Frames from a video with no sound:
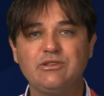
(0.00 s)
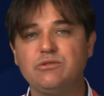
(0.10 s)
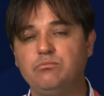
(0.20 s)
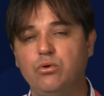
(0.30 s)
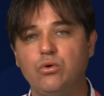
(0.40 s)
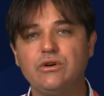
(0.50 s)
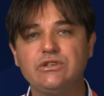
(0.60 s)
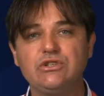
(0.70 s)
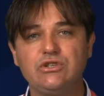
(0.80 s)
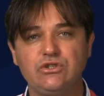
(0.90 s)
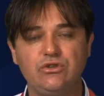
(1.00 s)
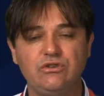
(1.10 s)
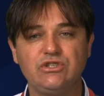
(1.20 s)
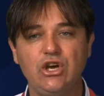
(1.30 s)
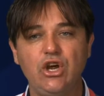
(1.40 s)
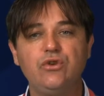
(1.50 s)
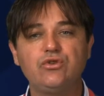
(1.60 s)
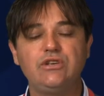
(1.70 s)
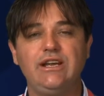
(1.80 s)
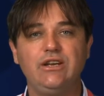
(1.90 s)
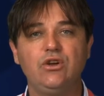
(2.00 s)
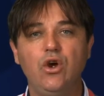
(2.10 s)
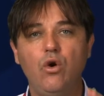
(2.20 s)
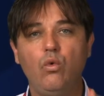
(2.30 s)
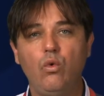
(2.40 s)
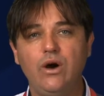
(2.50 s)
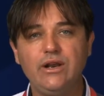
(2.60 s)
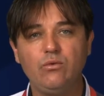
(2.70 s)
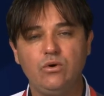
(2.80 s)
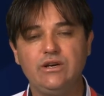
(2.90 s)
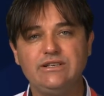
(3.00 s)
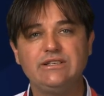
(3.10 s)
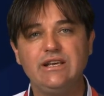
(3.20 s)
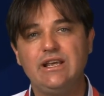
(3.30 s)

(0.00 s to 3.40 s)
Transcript: it's important to the student to understand what it was